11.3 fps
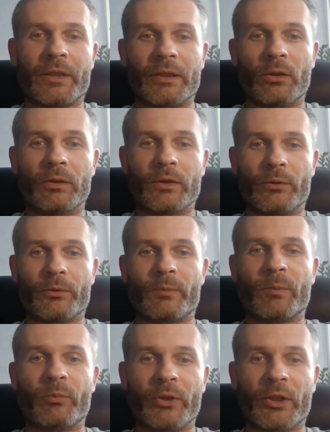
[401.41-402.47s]
and all those
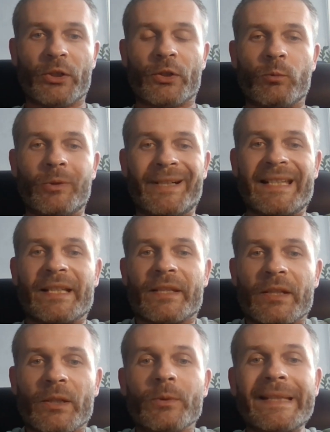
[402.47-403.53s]
preparations were done
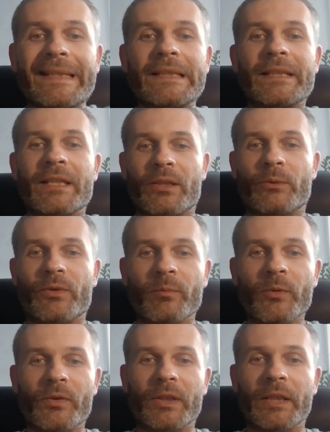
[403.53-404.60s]
so neatly and so
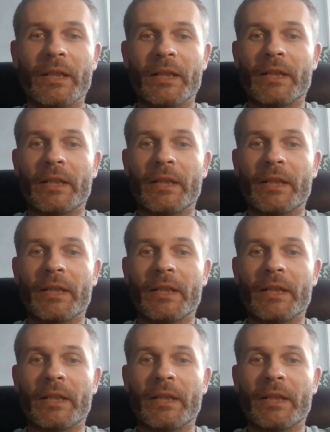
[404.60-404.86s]
smoothly